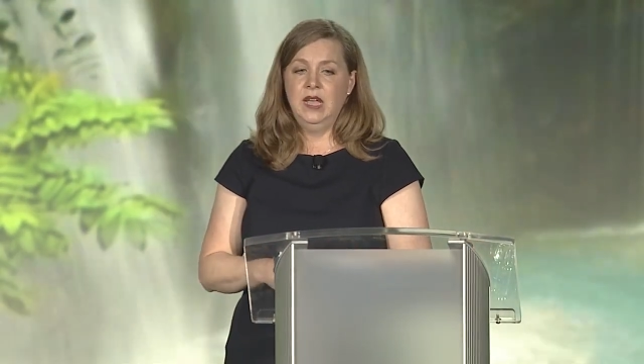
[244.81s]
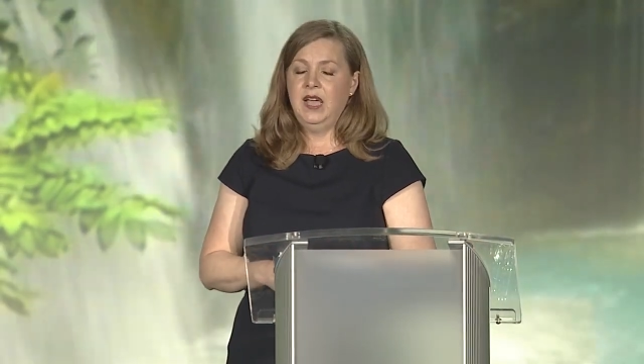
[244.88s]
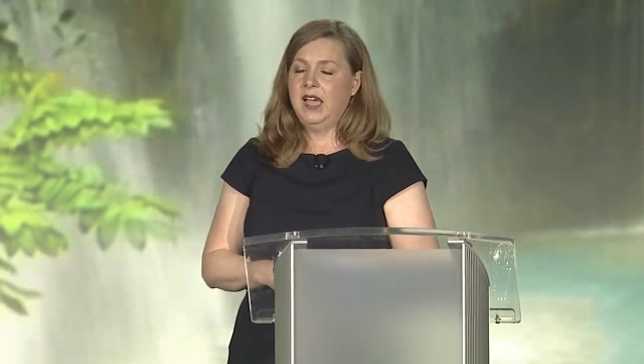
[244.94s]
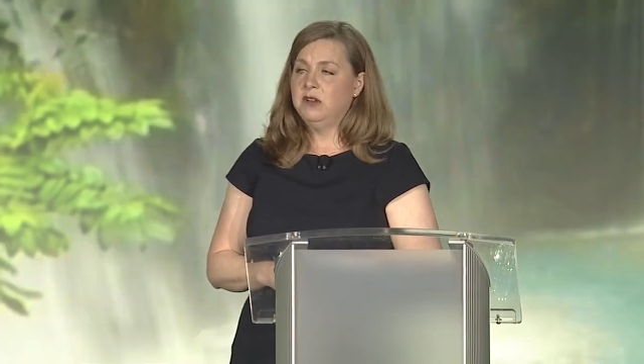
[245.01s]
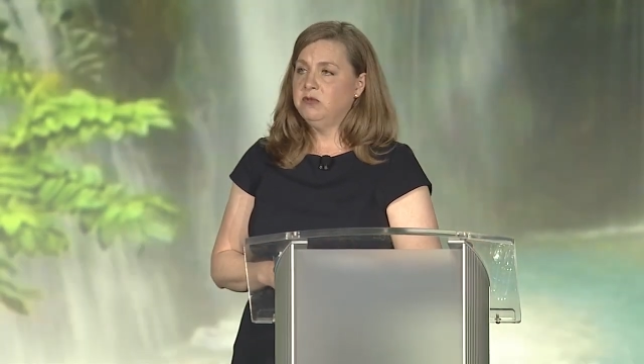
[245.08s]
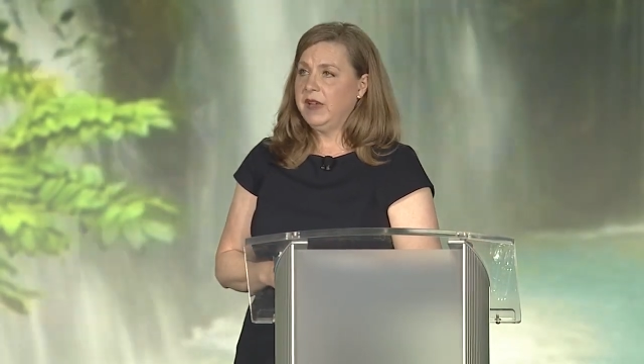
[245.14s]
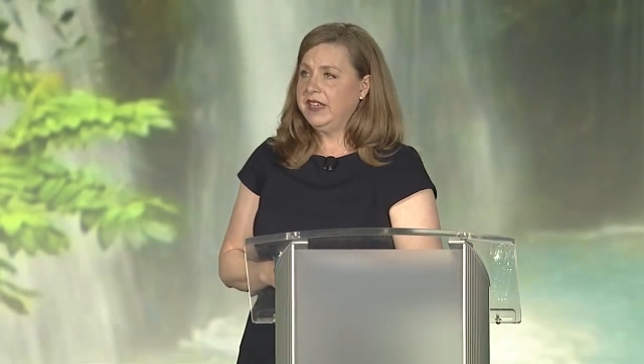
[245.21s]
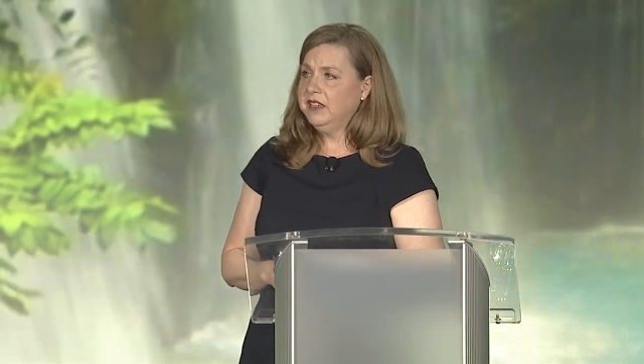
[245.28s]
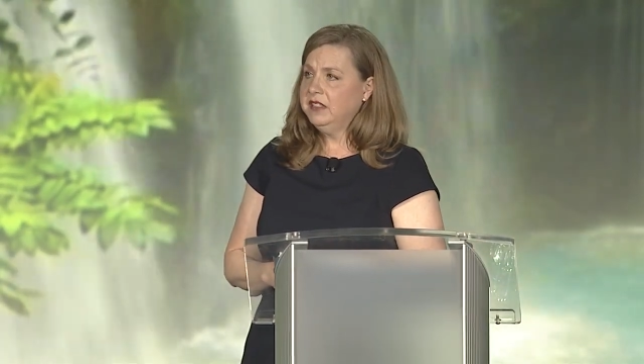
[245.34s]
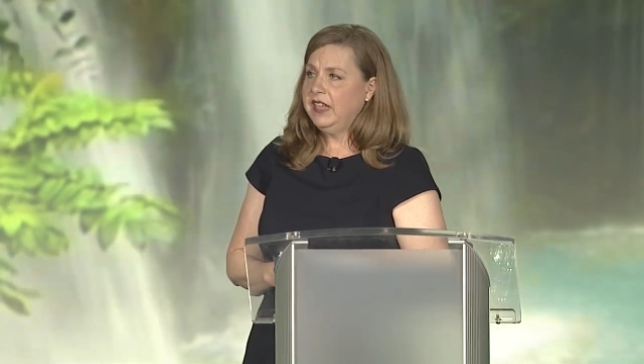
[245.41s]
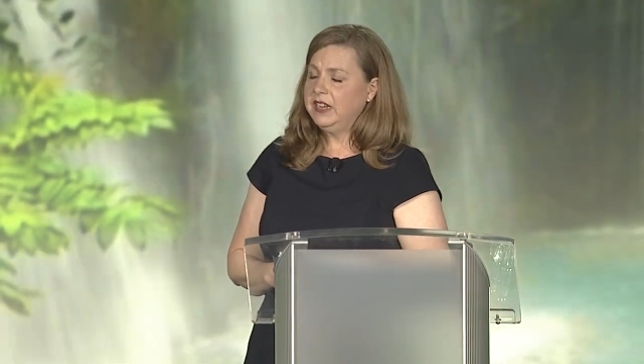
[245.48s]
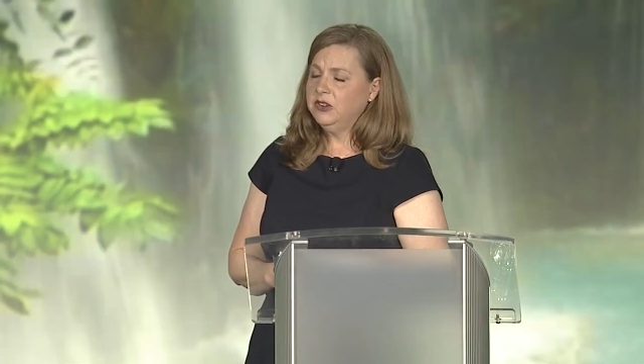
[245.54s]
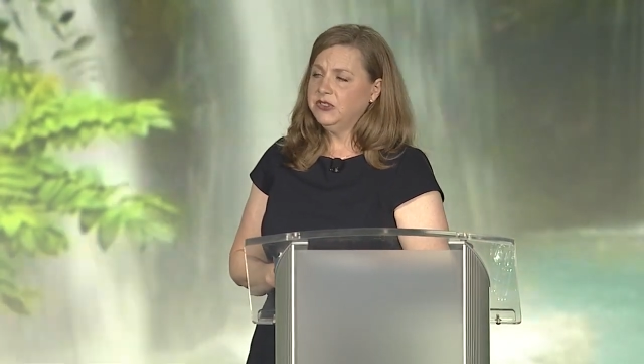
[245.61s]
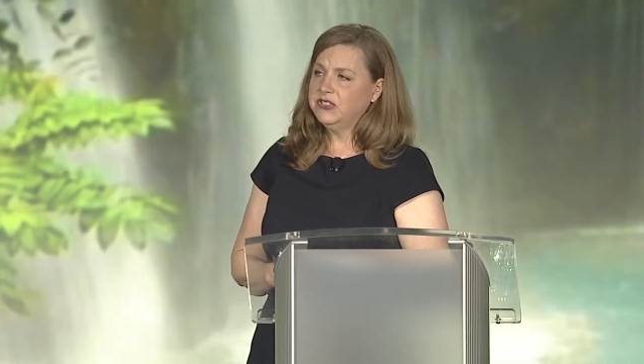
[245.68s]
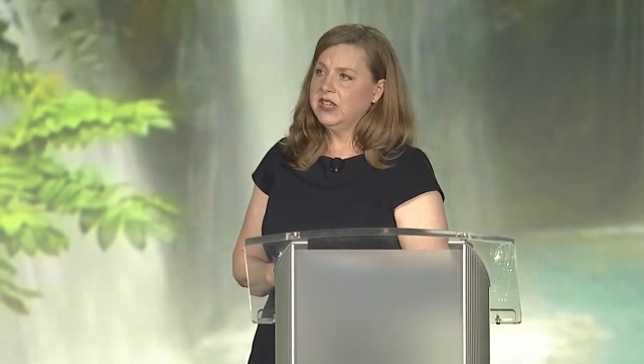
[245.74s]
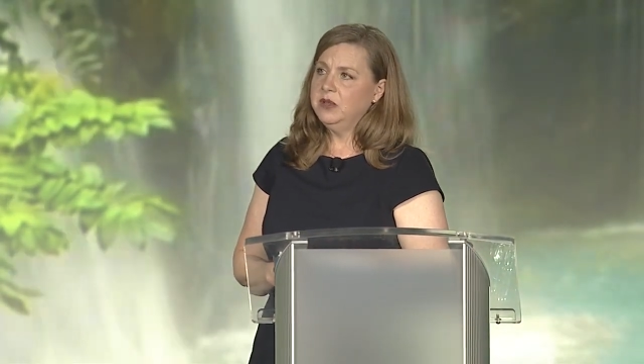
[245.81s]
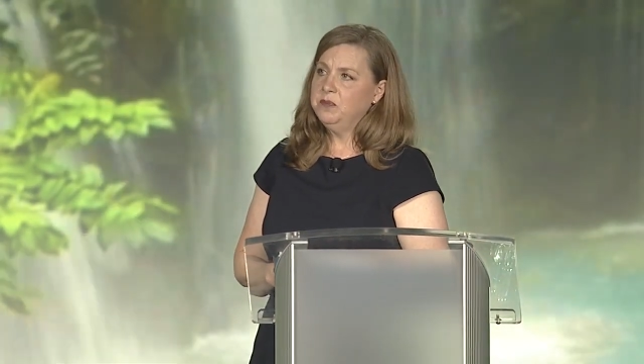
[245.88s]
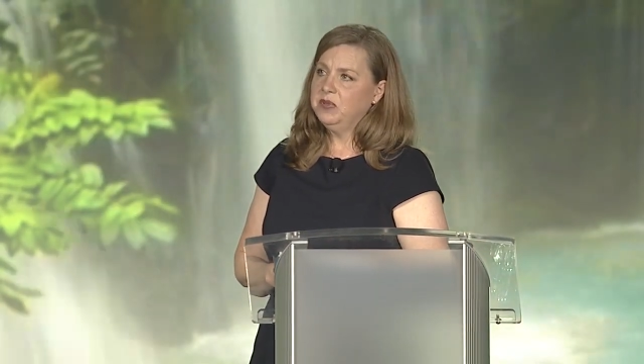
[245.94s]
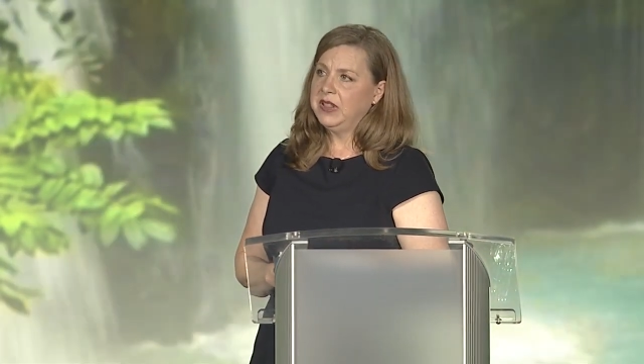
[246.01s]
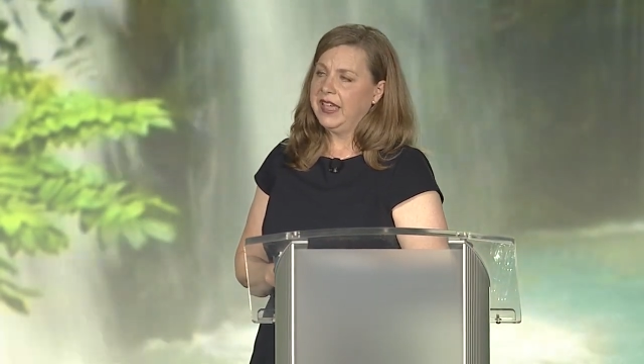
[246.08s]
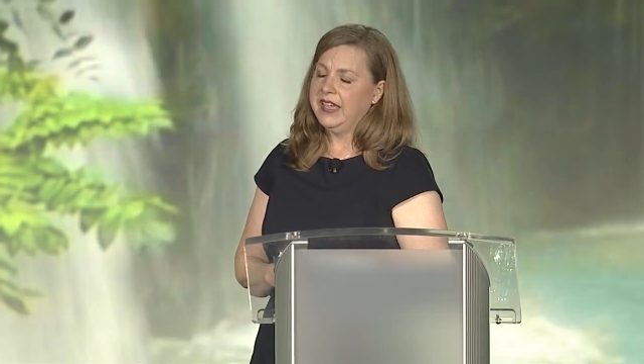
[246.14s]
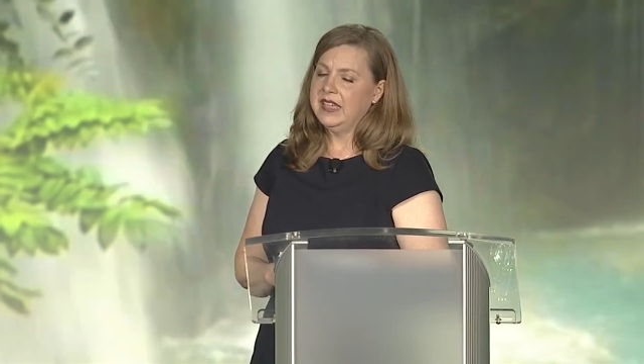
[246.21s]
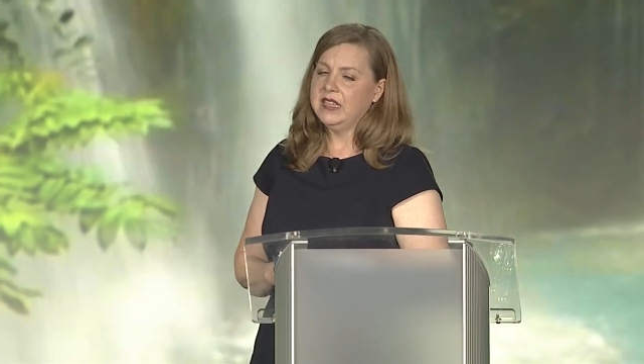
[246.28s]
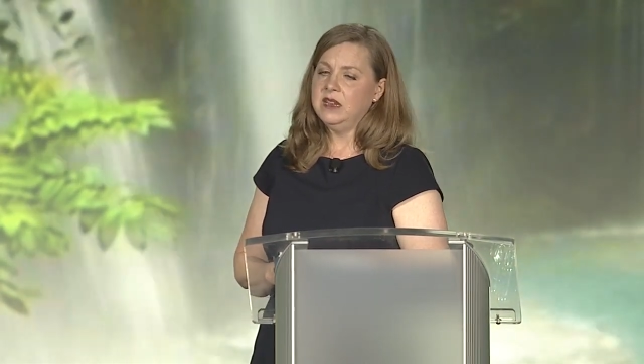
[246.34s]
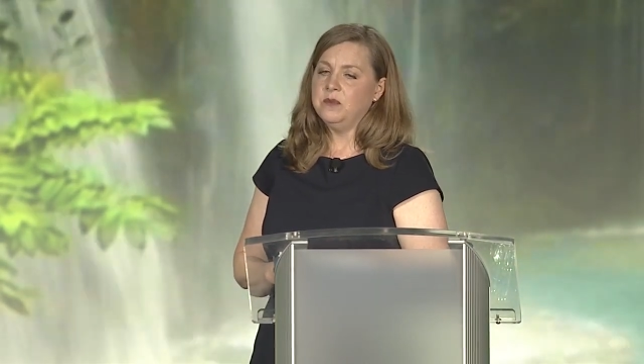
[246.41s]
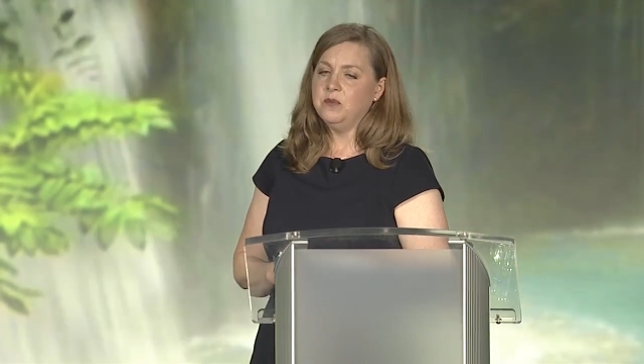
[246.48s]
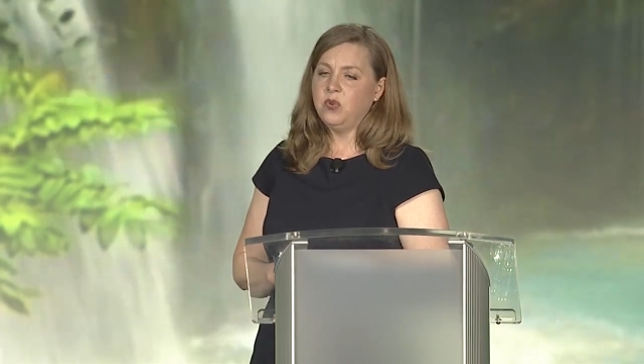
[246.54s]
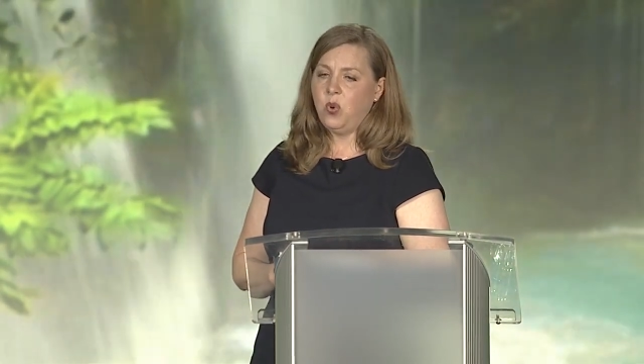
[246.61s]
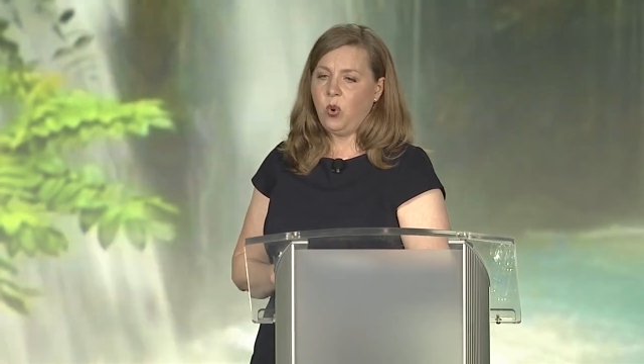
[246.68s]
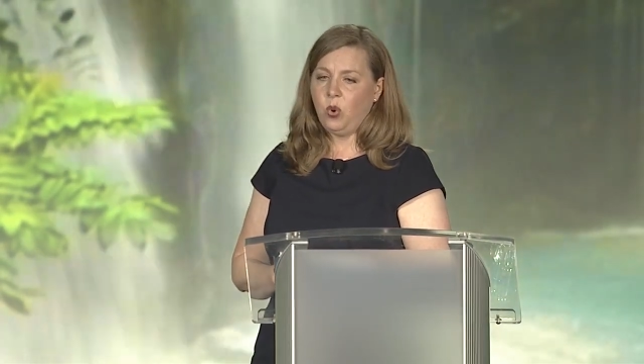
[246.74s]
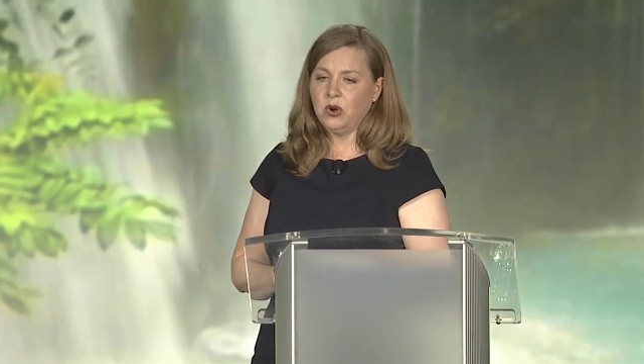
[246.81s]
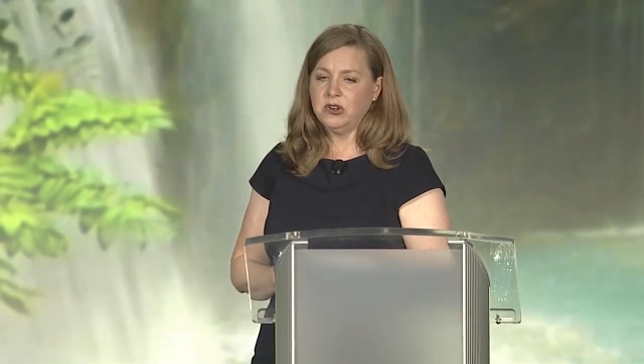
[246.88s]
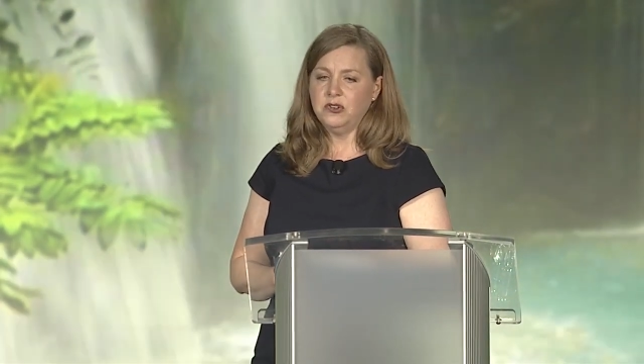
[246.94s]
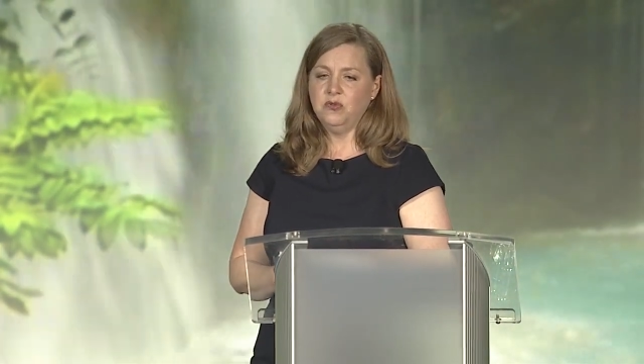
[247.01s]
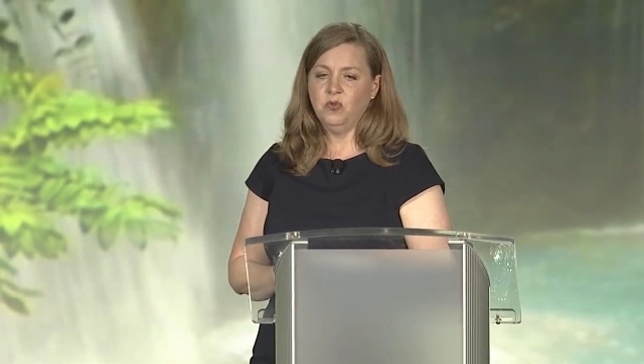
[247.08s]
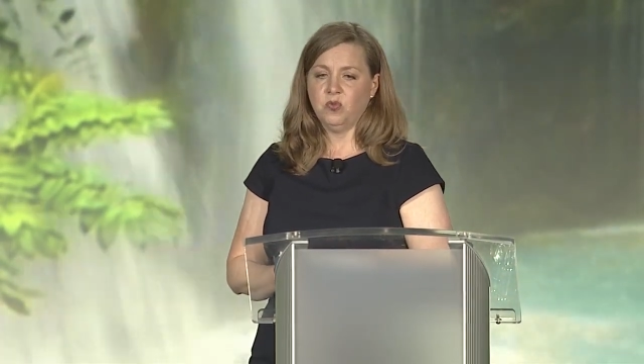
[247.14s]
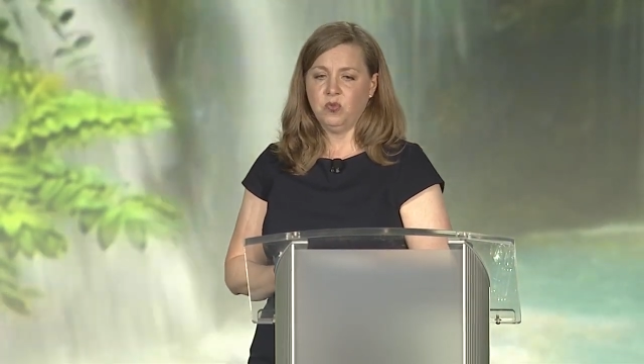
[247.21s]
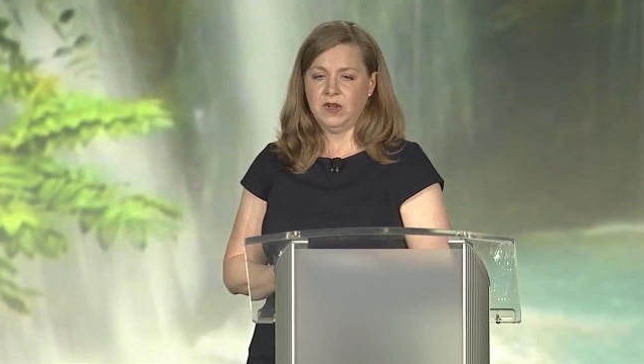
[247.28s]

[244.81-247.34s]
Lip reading: And regulators can play an important